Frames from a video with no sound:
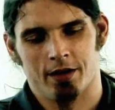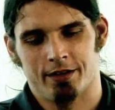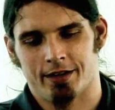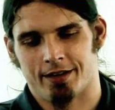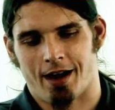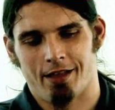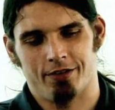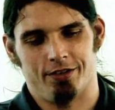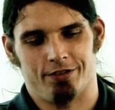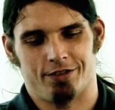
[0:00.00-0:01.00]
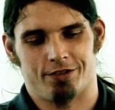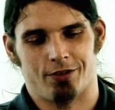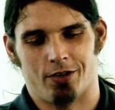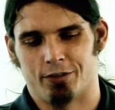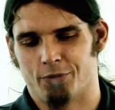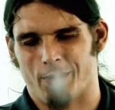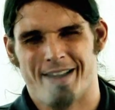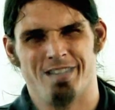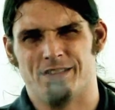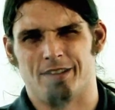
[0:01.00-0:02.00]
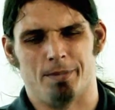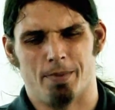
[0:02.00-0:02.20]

Technology is just going crazy.